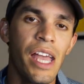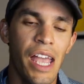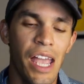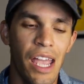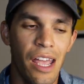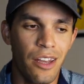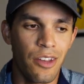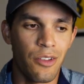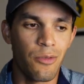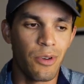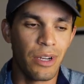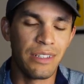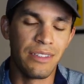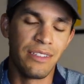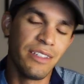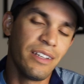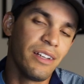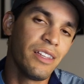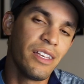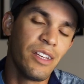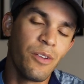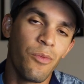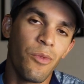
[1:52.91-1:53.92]
And you
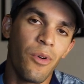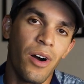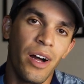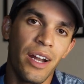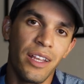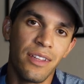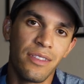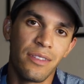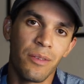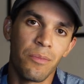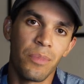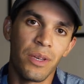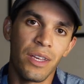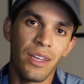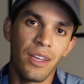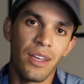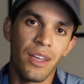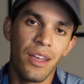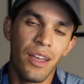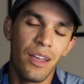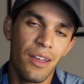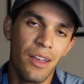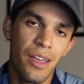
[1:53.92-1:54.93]
ideally want it to
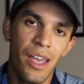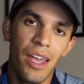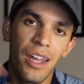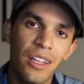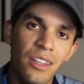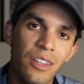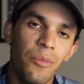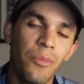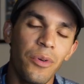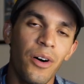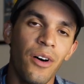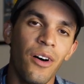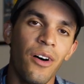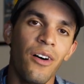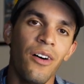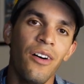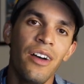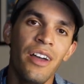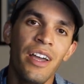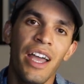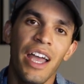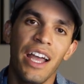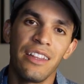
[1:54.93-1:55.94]
be hitting the
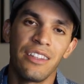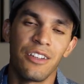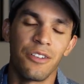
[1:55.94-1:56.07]
ball and